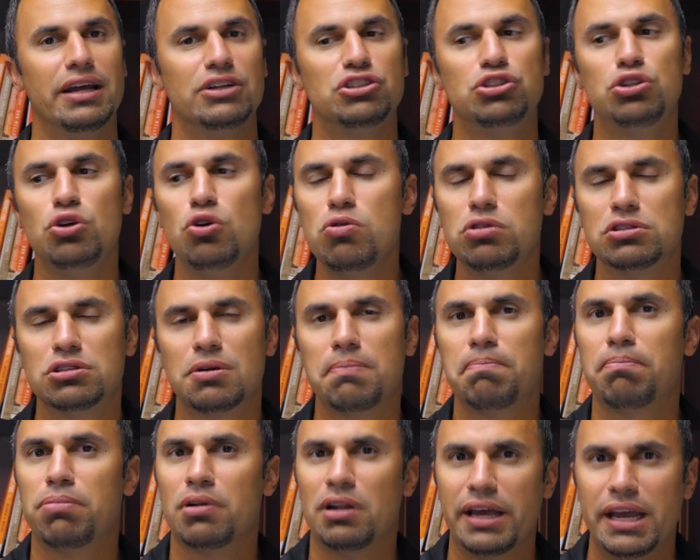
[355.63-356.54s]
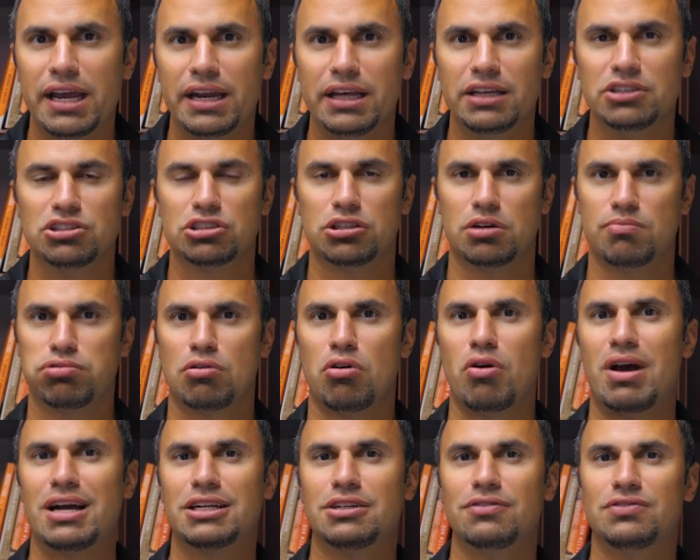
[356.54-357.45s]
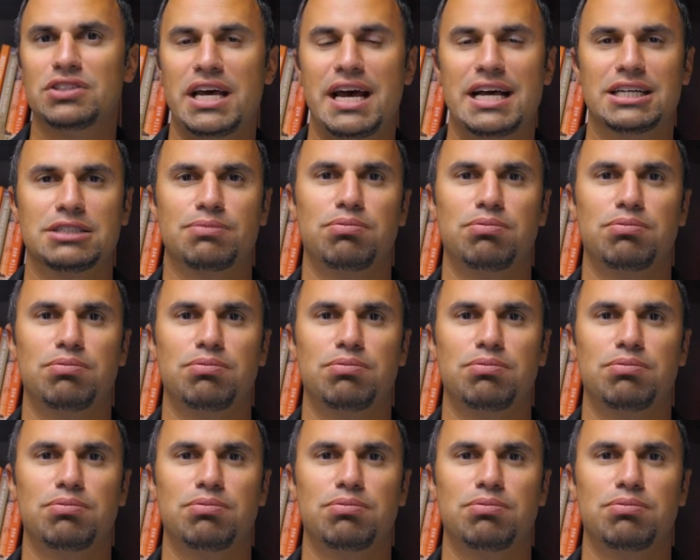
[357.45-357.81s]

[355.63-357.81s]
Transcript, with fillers: Do some planning, some proactive tax